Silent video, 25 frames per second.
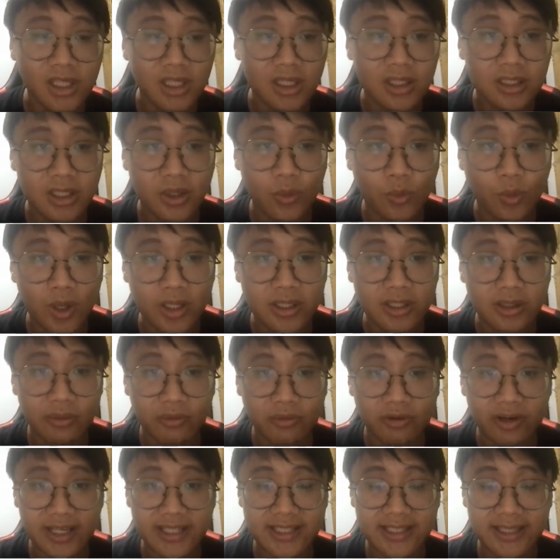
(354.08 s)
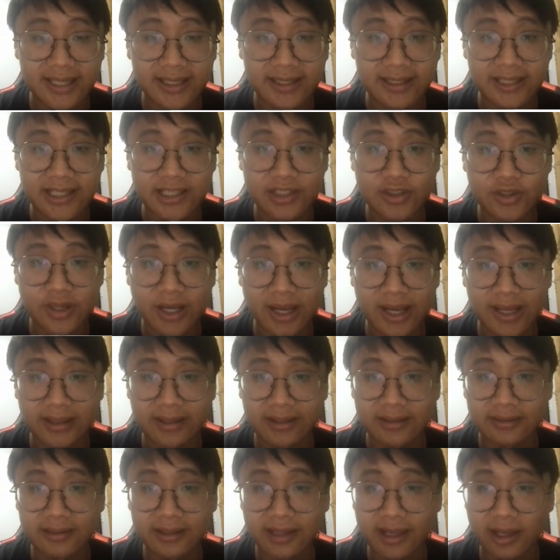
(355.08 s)
So what is race condition and
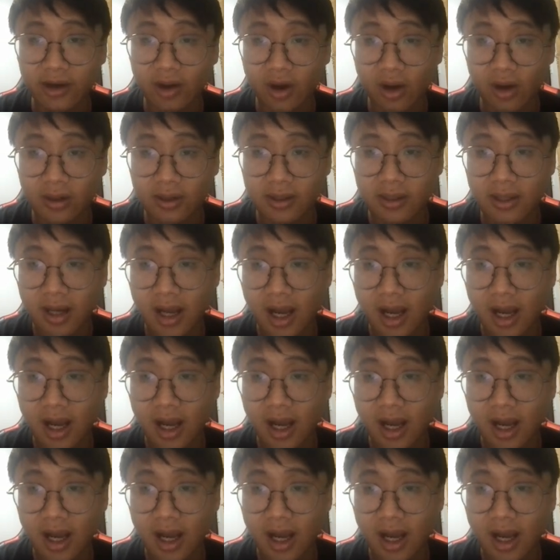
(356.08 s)
the deadlock?